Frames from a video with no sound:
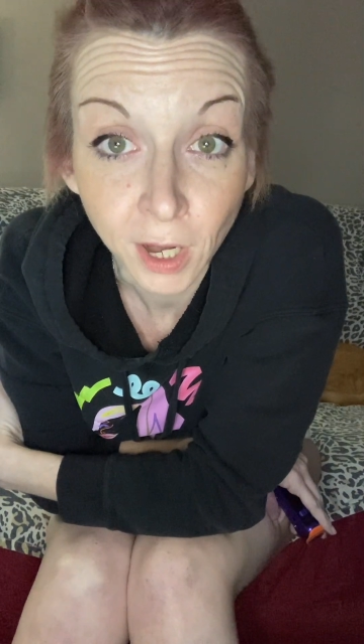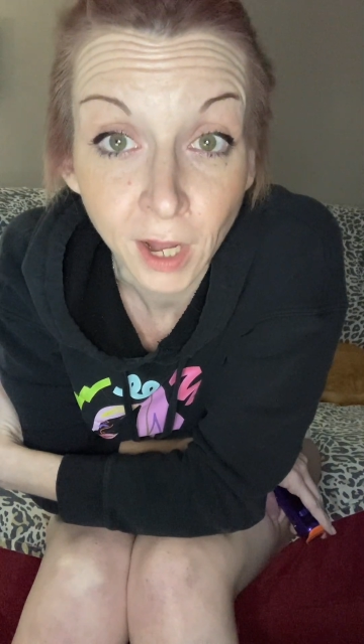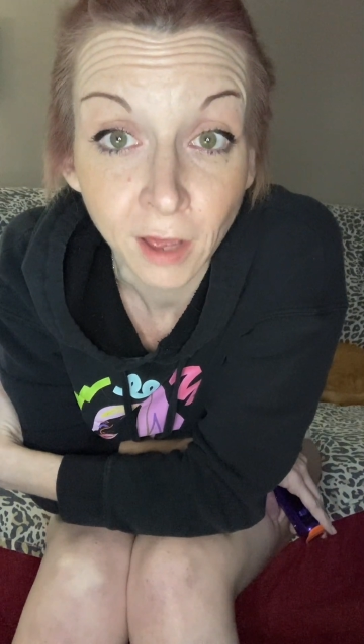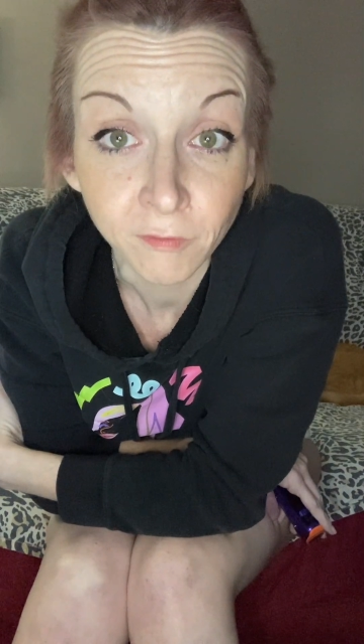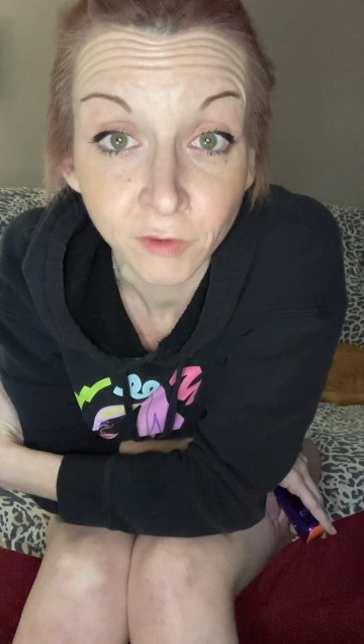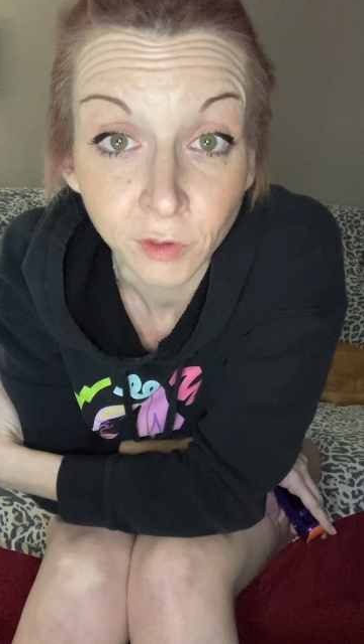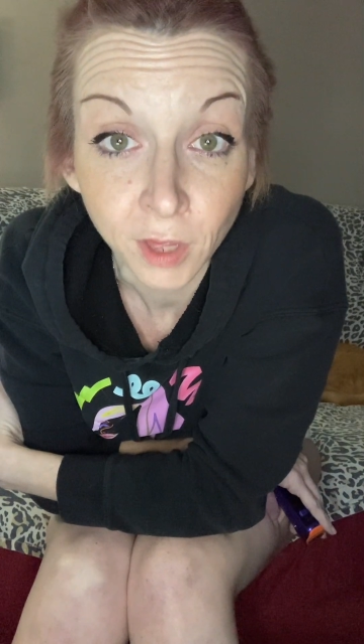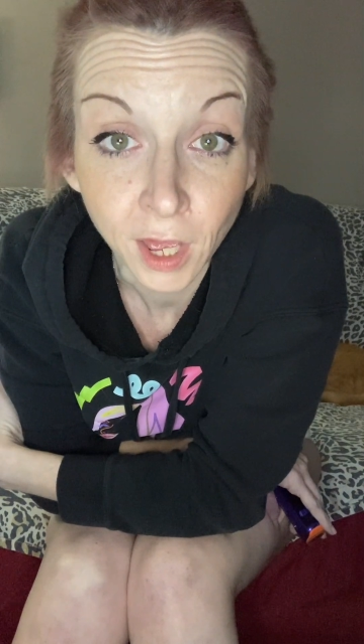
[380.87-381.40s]

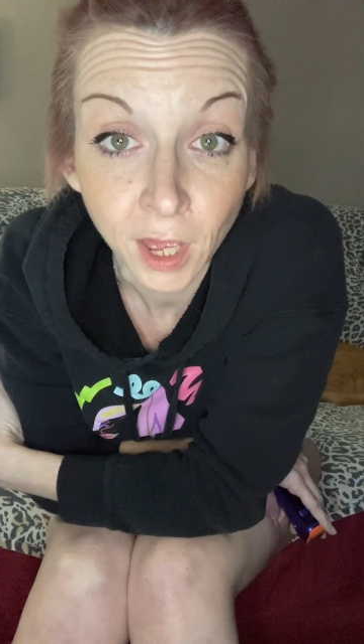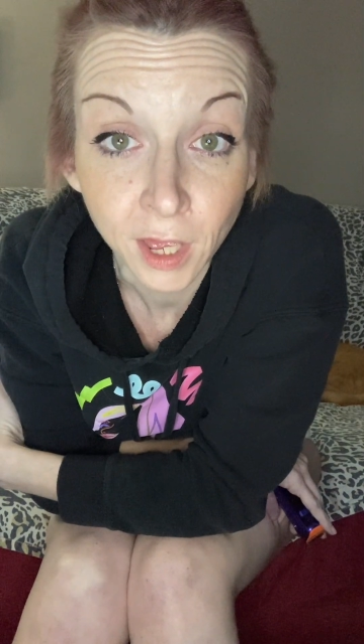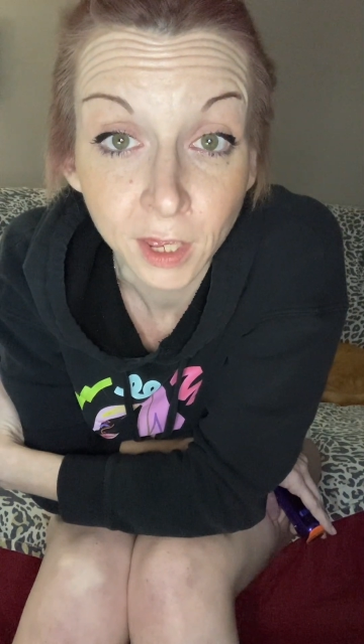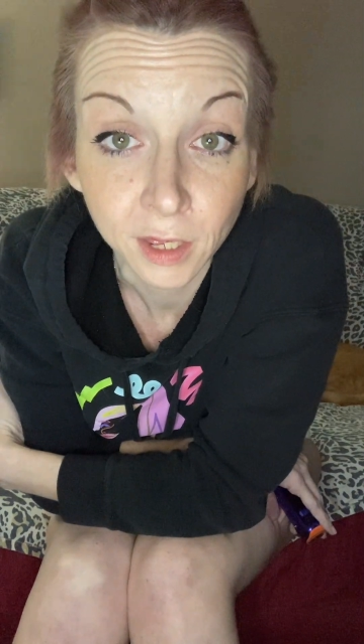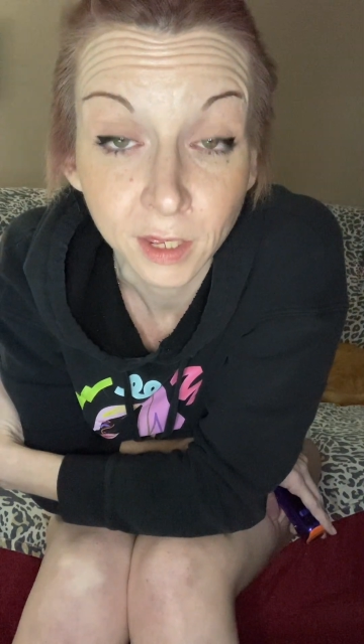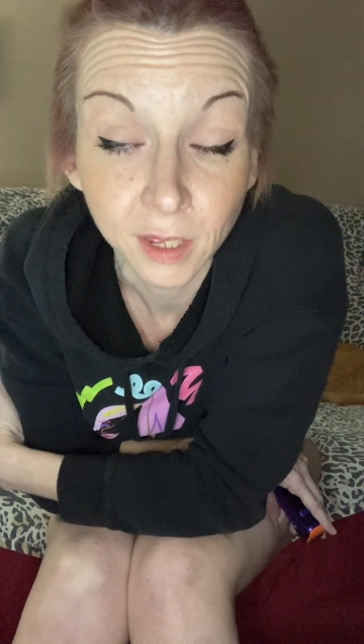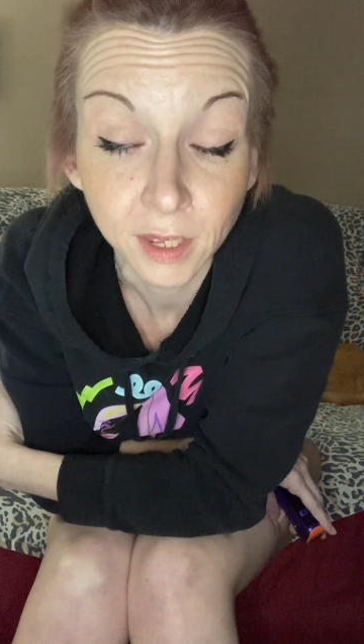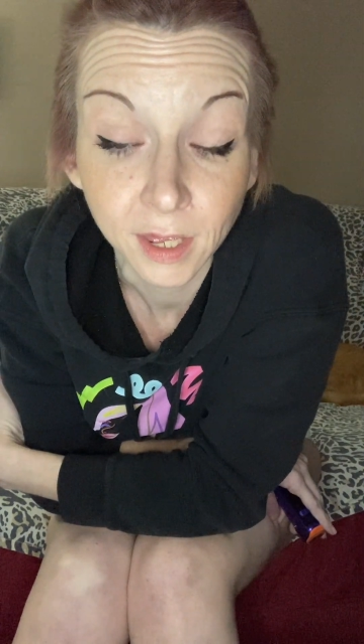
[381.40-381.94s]
after that,
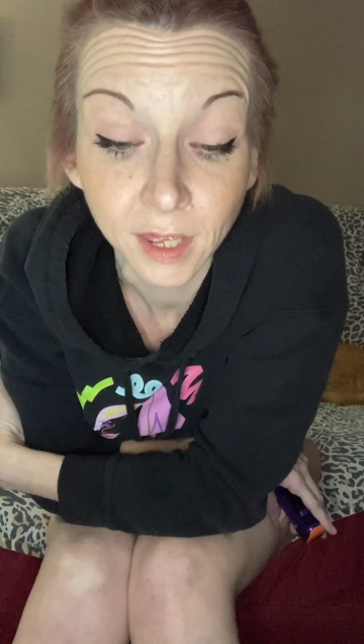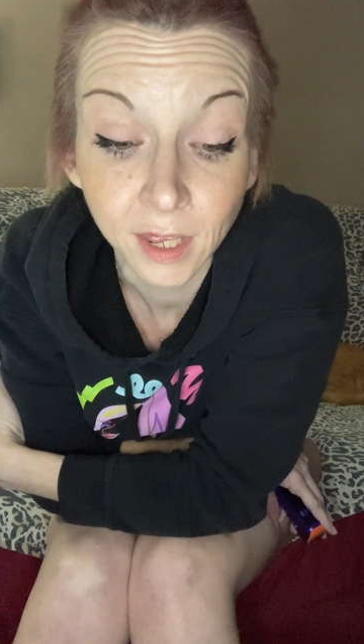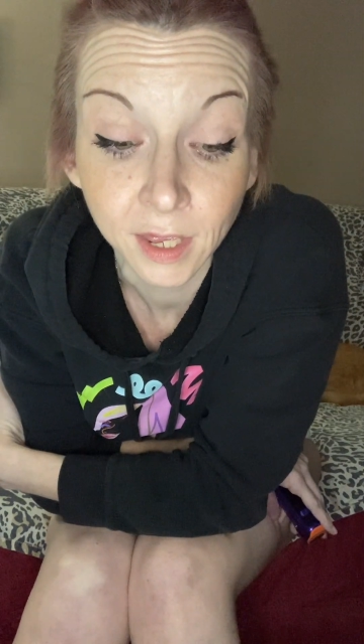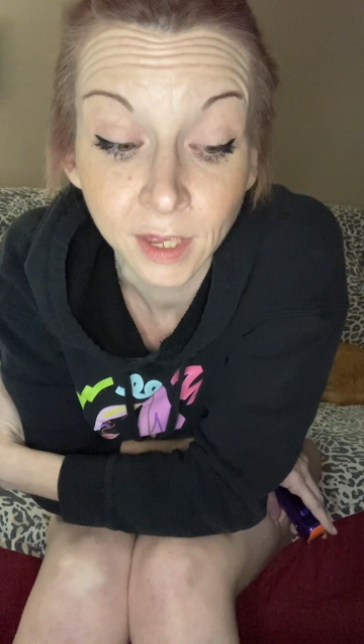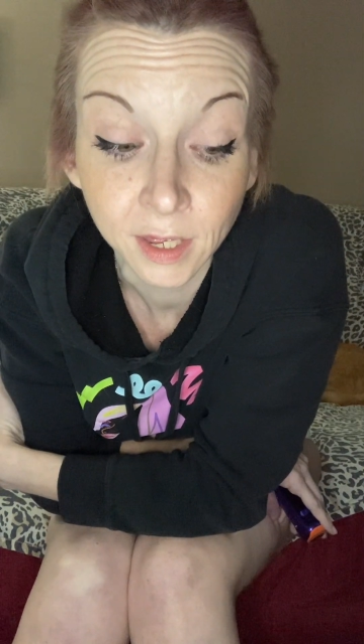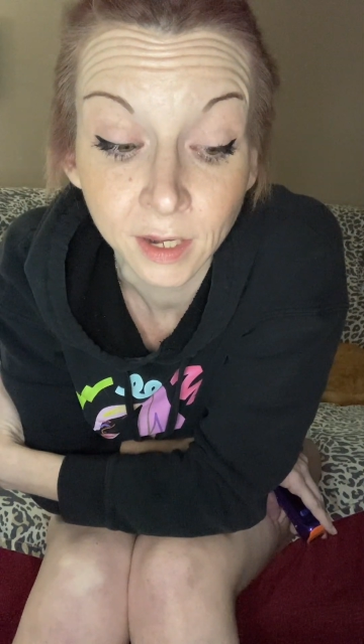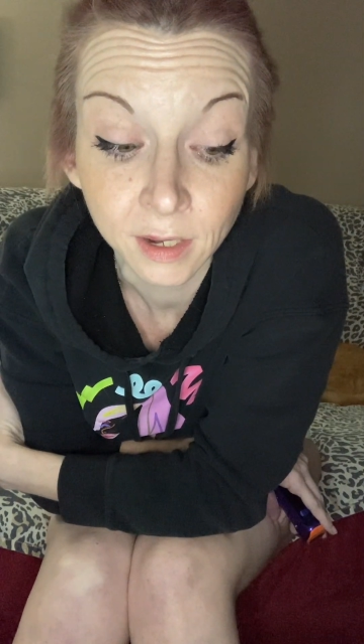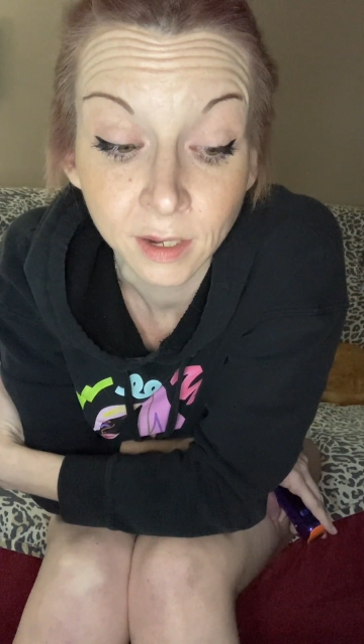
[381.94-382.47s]

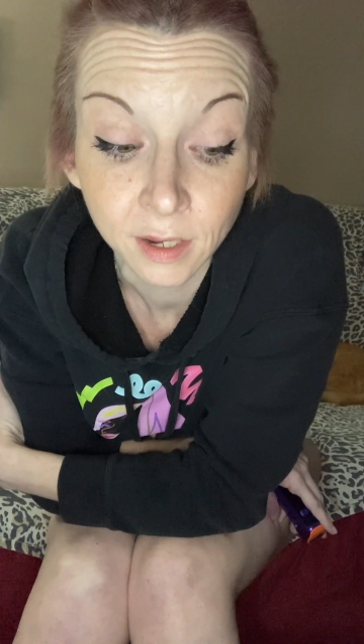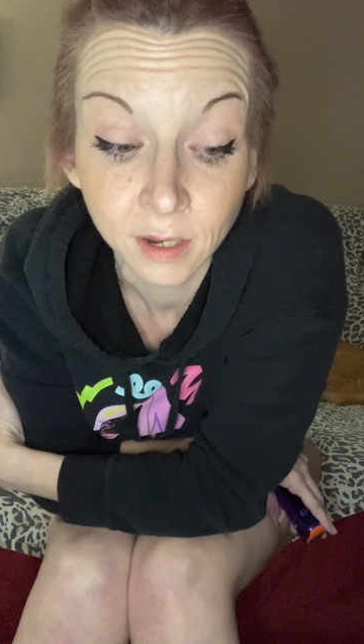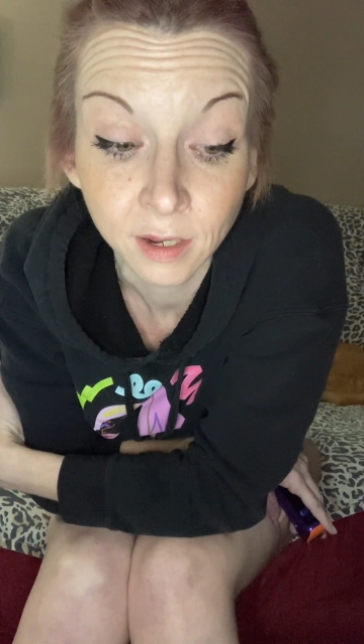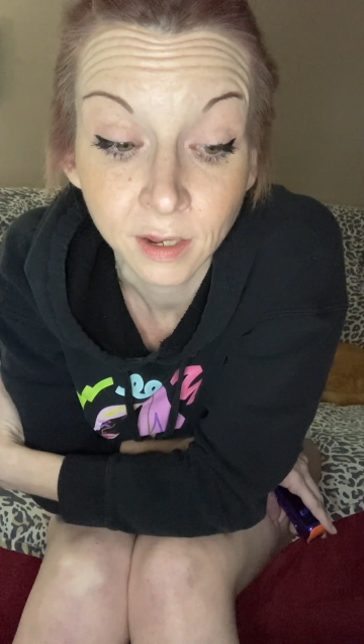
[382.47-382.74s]
and